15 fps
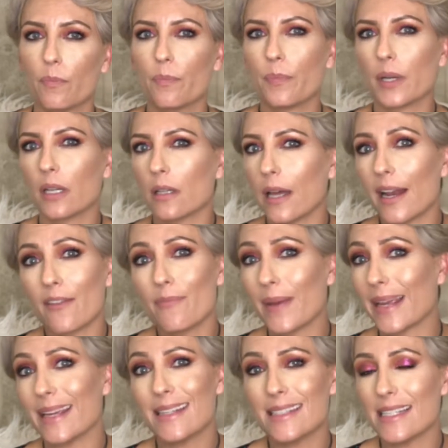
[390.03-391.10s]
but a lot of my
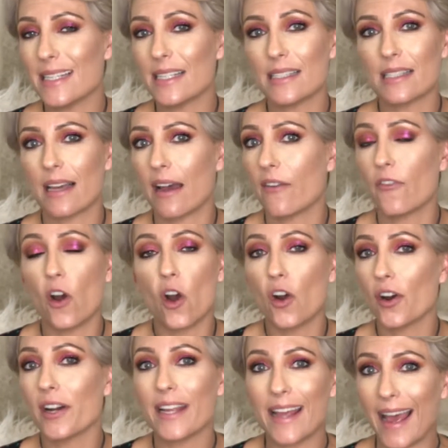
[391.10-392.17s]
indies have
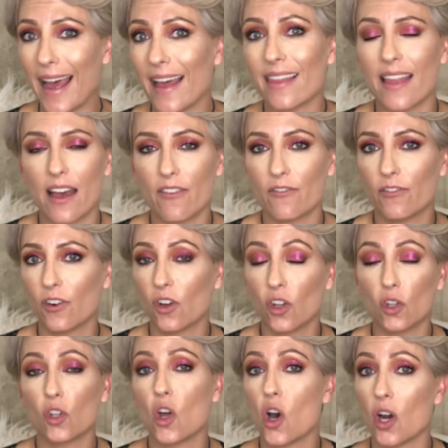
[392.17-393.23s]
already had that for a
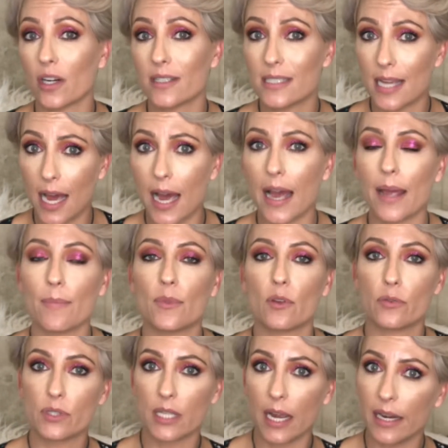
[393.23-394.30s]
long time.
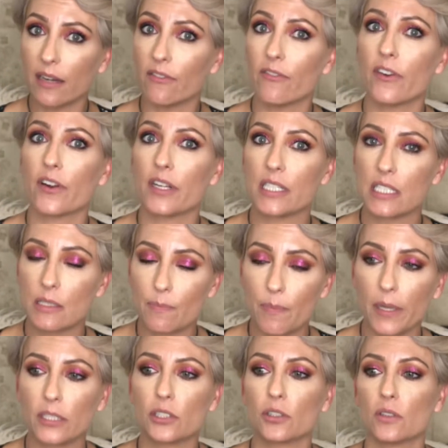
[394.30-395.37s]
Those kind of very
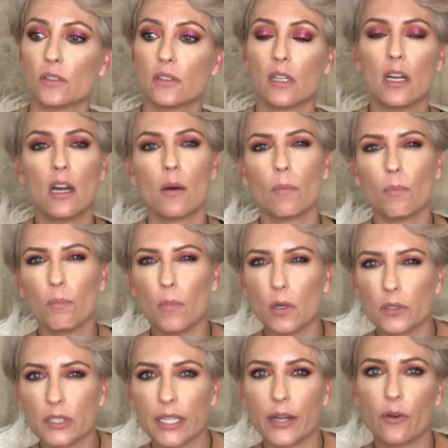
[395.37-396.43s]
special
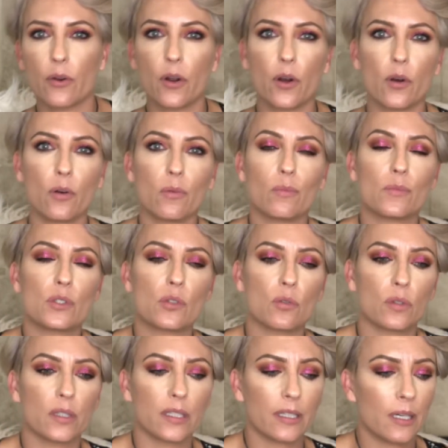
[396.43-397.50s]
multichromes
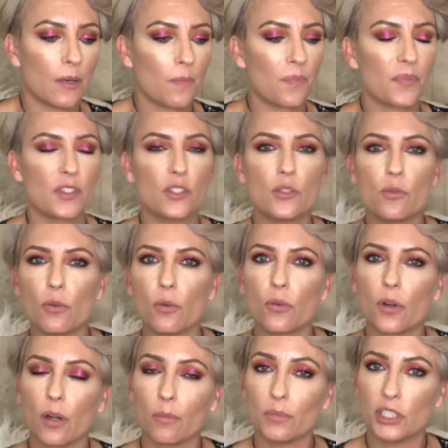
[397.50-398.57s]
or
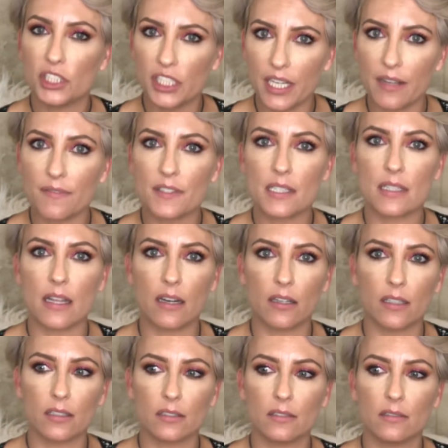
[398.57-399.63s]
duochrome shifts that
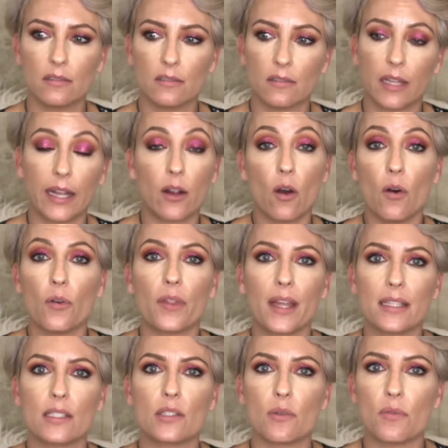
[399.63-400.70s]
are like, oh,
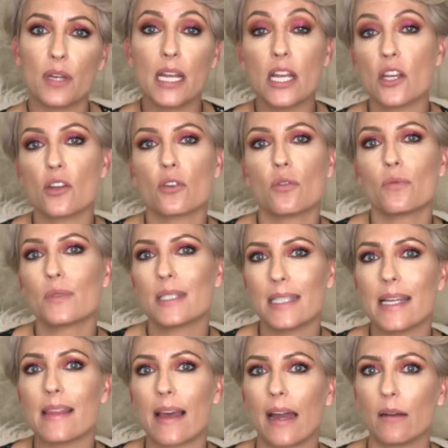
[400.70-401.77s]
that's so neat. You don't
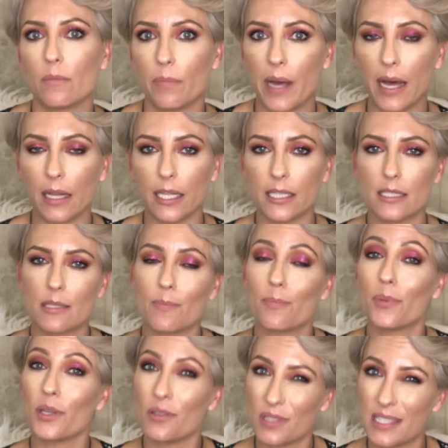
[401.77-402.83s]
see that in palettes,
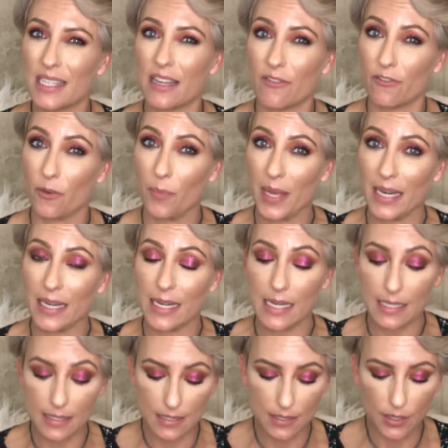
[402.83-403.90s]
but you see it from
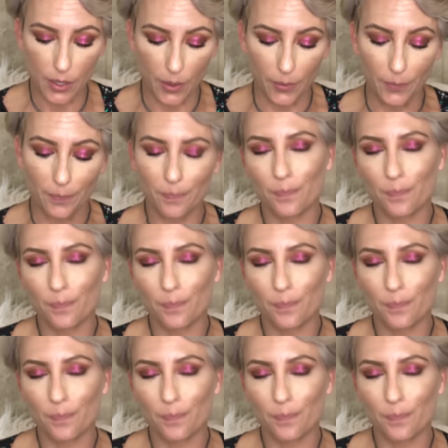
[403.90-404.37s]
indies. So